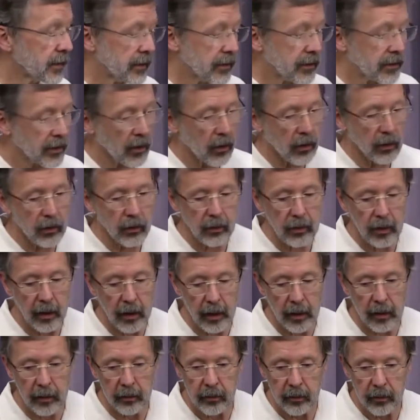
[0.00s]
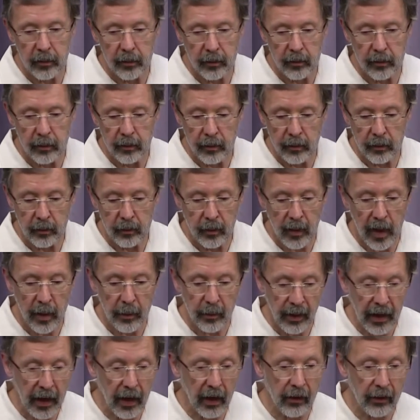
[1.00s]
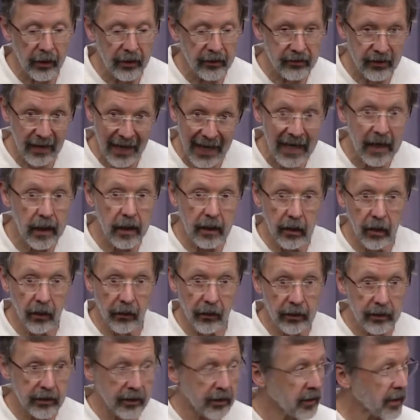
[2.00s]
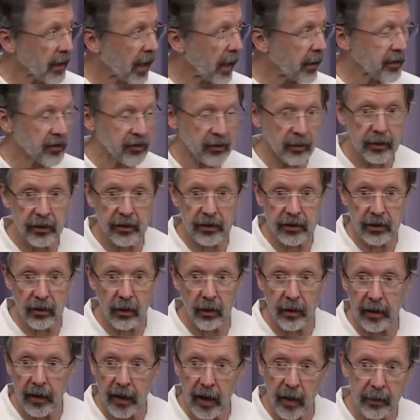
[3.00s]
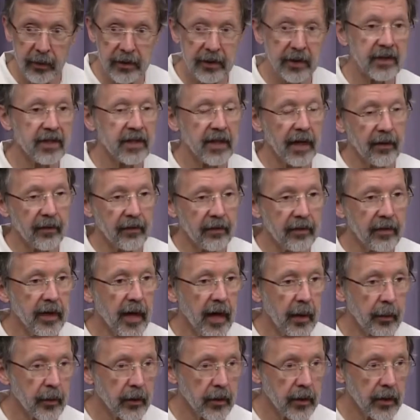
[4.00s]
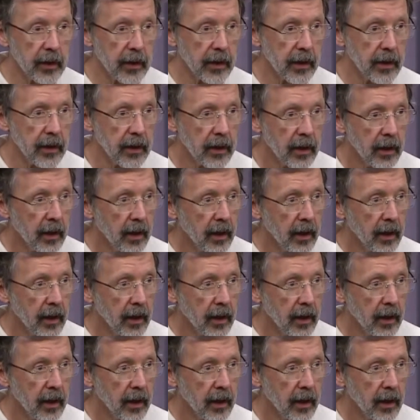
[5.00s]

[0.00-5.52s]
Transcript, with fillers: And so uh, my parents, and I didn't know this at the time because we were just growing up, it's a safe neighborhood.